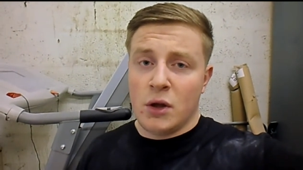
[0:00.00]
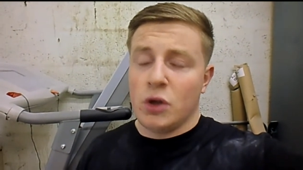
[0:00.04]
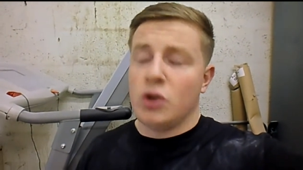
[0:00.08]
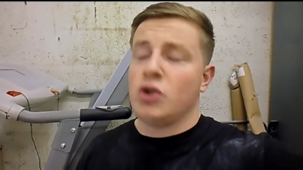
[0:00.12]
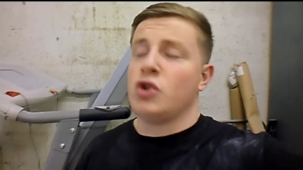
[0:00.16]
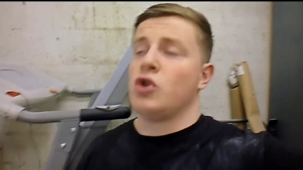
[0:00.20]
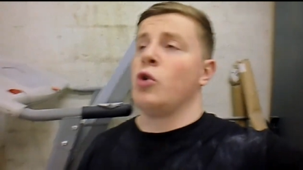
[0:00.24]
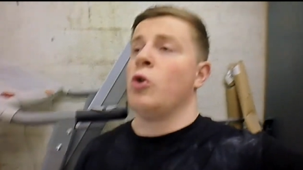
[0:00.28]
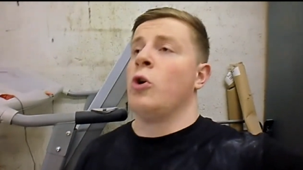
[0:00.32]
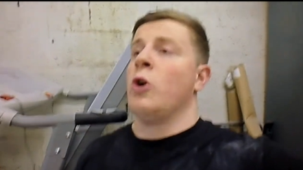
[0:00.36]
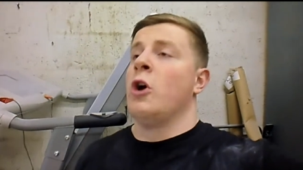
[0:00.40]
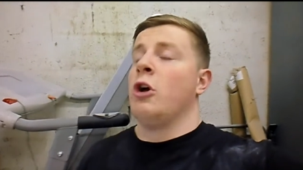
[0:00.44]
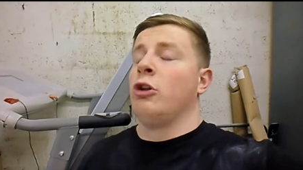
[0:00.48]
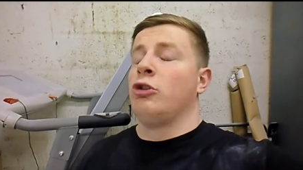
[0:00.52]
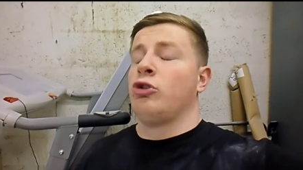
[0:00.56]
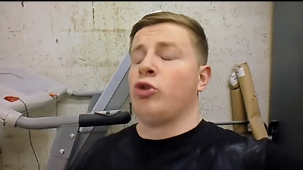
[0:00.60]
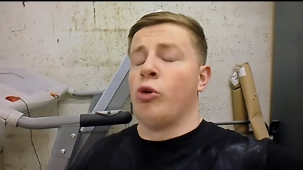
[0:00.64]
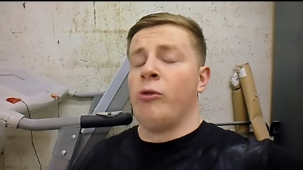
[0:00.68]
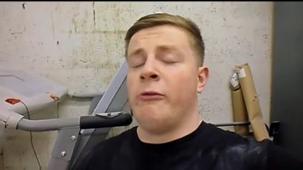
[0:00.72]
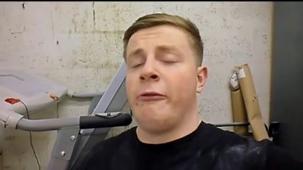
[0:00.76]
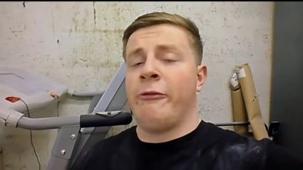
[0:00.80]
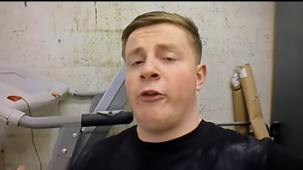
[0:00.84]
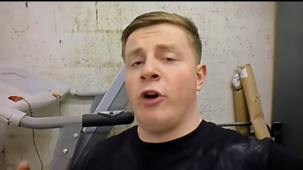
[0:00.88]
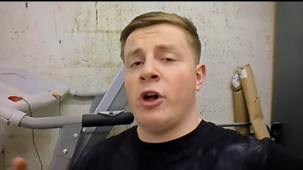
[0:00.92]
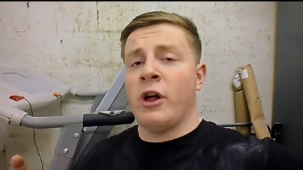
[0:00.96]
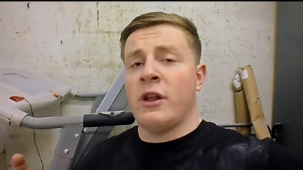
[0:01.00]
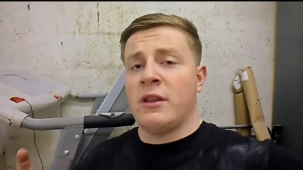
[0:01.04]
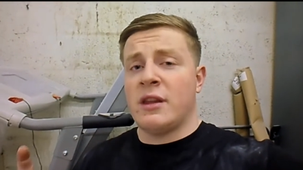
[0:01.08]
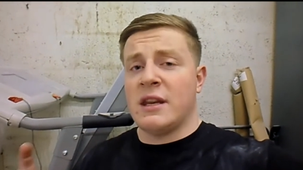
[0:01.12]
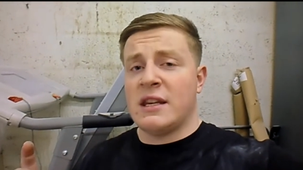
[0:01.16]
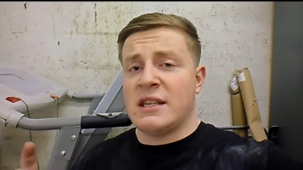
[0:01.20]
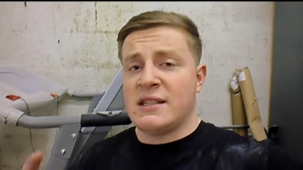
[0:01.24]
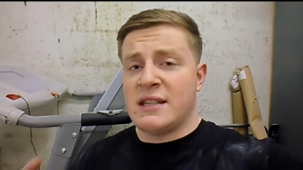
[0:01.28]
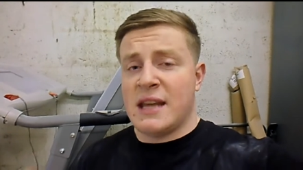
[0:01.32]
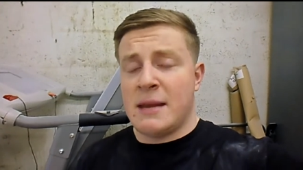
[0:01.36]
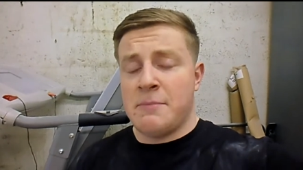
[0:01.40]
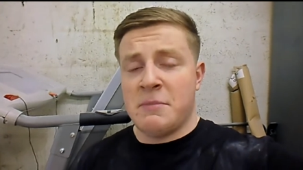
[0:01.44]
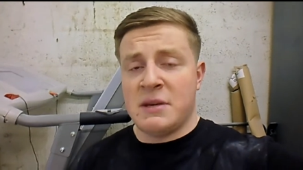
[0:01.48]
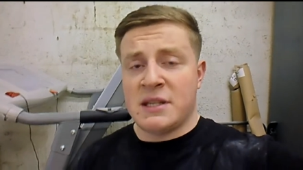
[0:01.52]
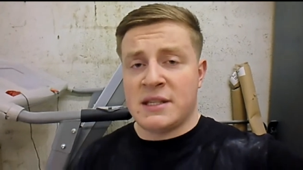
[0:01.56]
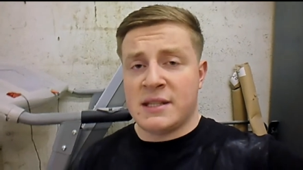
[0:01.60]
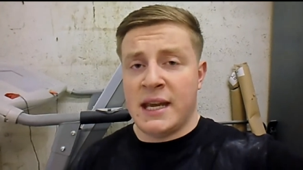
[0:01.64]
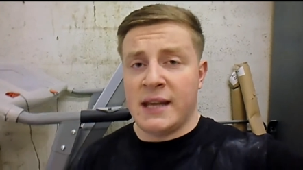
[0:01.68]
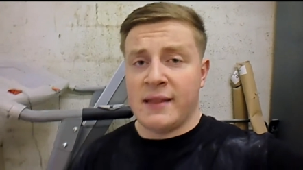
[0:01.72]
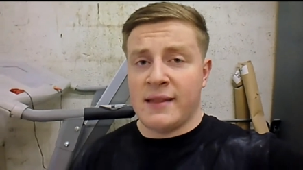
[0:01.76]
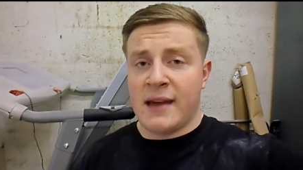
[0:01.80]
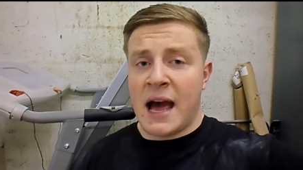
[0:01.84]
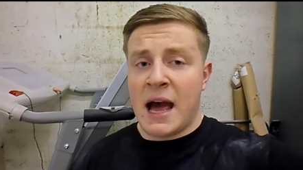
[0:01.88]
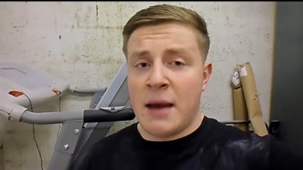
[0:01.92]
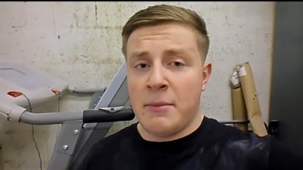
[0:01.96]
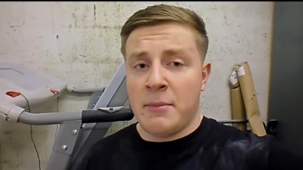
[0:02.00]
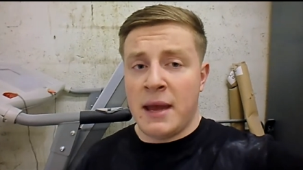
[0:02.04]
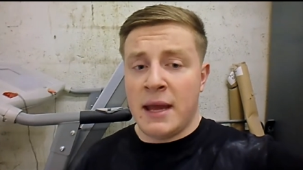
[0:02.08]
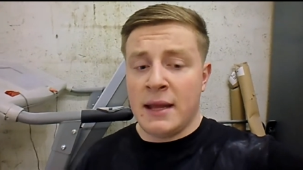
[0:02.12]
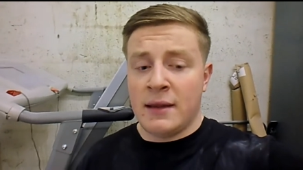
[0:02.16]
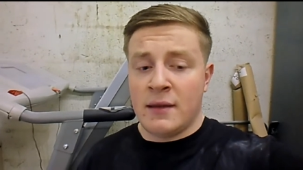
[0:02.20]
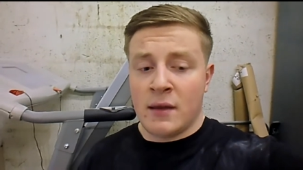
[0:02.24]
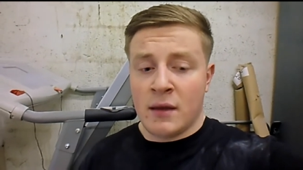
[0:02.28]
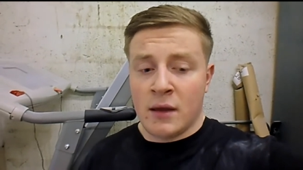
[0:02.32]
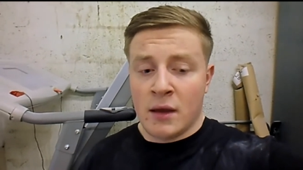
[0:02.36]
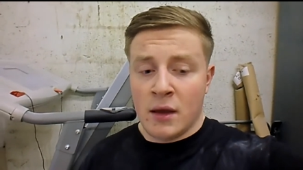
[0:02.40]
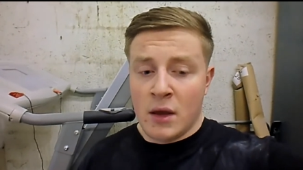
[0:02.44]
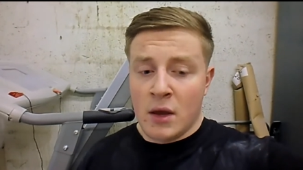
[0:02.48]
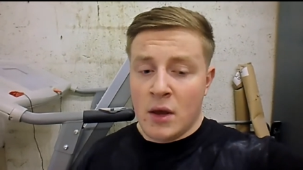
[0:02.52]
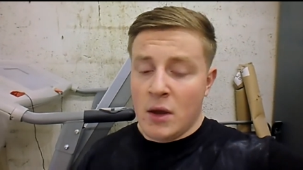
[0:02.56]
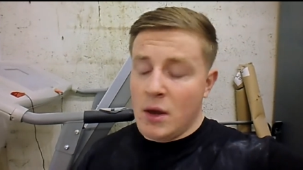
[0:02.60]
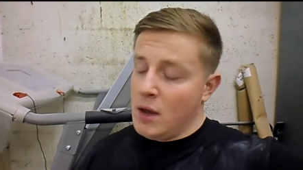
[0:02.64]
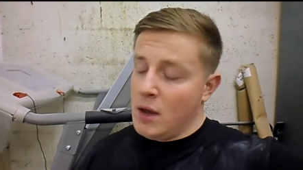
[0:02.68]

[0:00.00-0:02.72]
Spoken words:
So don't fall into the same mistake that I made.